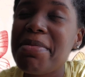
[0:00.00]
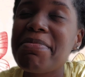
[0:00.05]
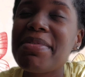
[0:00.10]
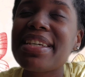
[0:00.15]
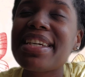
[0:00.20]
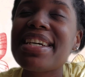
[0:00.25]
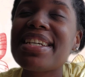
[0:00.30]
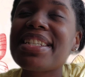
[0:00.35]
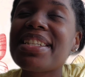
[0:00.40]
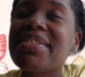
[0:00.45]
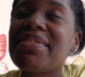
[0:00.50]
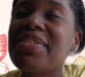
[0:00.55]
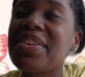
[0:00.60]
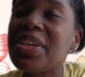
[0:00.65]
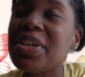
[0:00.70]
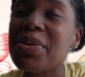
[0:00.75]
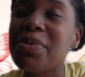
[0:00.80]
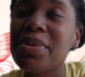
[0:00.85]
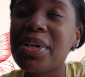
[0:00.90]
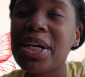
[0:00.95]
Because of
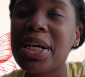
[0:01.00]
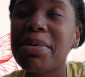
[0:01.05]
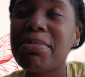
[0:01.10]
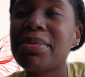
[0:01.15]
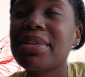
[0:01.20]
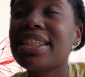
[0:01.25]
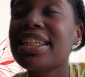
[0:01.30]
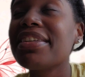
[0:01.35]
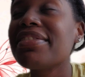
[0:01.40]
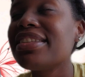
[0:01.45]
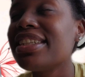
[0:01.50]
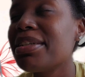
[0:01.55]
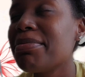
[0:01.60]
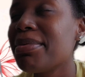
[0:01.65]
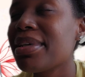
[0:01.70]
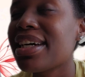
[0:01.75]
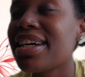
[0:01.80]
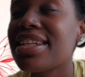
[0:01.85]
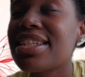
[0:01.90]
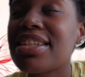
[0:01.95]
you, we are uplifted.
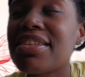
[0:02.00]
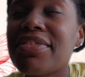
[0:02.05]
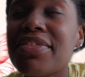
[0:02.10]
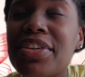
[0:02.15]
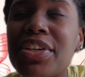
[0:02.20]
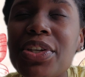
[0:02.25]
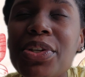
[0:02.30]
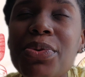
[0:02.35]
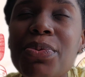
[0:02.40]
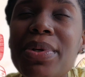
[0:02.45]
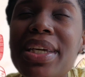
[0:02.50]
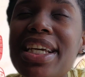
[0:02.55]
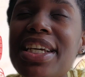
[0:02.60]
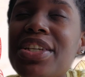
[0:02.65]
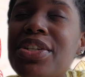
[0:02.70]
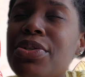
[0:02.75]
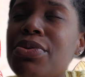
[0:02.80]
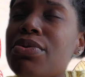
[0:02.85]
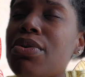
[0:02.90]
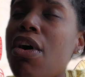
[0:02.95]
Because of you, we
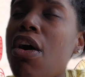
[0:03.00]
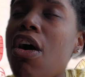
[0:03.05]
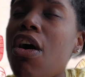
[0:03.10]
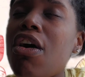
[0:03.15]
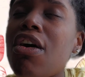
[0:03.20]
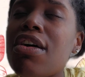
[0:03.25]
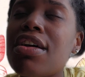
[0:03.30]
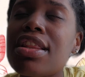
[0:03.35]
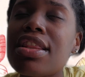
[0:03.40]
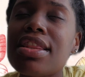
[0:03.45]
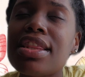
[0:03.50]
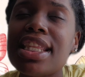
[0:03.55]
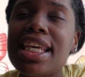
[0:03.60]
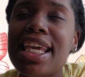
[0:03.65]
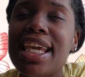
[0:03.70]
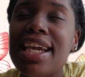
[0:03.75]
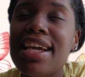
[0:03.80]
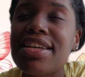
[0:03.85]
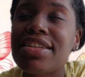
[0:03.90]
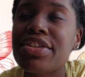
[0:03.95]
can do all
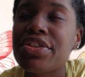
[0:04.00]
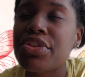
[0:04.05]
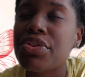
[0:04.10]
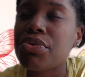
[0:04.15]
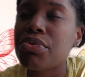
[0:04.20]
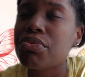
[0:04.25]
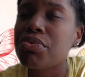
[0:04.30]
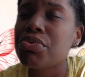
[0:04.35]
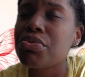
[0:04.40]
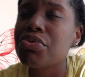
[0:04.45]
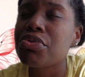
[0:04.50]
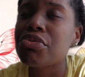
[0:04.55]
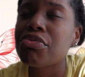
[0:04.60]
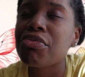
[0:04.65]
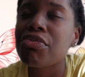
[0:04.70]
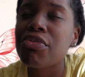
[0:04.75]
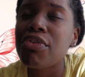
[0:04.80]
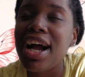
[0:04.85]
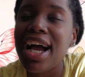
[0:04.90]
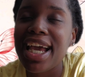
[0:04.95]
things through
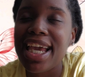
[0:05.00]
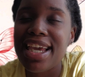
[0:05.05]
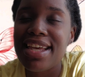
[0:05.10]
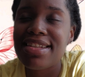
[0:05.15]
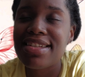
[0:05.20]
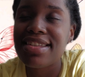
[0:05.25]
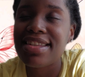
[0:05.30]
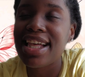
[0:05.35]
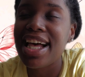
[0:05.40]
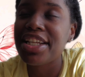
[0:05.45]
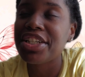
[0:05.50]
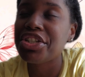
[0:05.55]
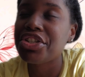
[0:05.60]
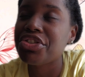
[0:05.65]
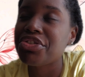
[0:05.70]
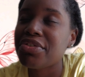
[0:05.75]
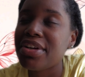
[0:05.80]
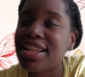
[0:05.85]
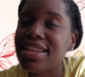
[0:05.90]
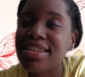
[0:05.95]
Christ that
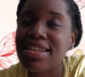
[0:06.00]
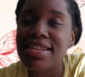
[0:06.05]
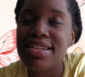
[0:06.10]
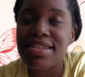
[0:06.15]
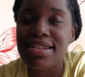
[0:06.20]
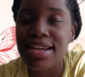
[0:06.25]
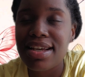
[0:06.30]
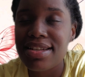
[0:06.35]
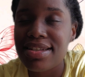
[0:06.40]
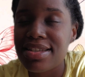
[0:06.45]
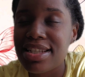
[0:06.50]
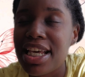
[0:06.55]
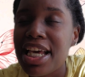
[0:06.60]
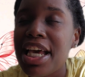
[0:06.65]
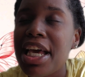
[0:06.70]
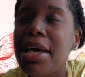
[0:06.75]
strengthens us.